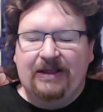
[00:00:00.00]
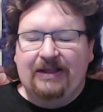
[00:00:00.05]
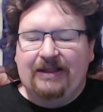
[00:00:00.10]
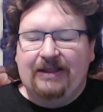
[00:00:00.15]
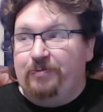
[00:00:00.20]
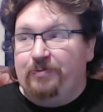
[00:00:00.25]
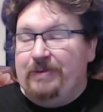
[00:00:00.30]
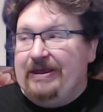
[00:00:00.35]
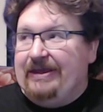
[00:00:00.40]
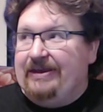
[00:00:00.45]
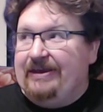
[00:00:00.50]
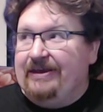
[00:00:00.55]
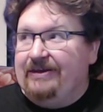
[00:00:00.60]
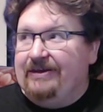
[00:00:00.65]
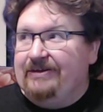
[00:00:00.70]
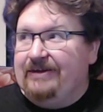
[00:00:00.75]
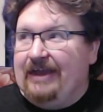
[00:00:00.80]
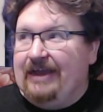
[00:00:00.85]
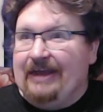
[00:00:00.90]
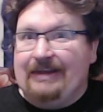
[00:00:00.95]
or
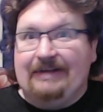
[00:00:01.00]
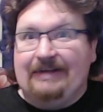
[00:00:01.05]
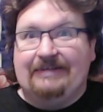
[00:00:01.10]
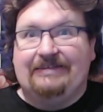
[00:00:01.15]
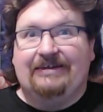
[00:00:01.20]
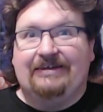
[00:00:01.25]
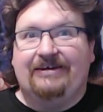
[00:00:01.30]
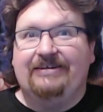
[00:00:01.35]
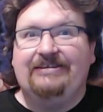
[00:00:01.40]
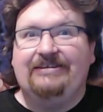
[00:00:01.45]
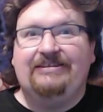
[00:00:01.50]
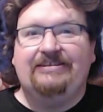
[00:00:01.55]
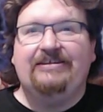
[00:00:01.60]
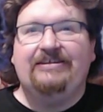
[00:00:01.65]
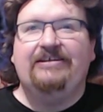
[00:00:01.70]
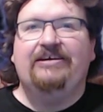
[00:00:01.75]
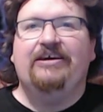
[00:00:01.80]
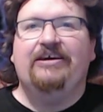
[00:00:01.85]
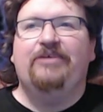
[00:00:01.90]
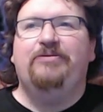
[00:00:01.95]
make an
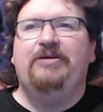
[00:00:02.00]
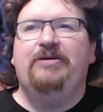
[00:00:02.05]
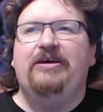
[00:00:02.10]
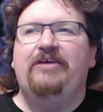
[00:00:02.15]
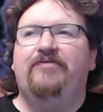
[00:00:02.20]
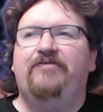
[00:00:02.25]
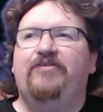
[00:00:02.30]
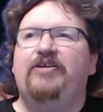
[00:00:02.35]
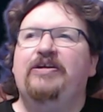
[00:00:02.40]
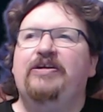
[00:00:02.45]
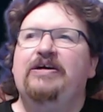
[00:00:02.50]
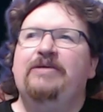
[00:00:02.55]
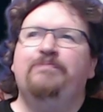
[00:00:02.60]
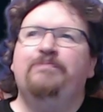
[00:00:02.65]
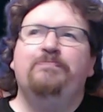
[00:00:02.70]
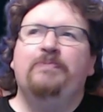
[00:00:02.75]
enticing game even,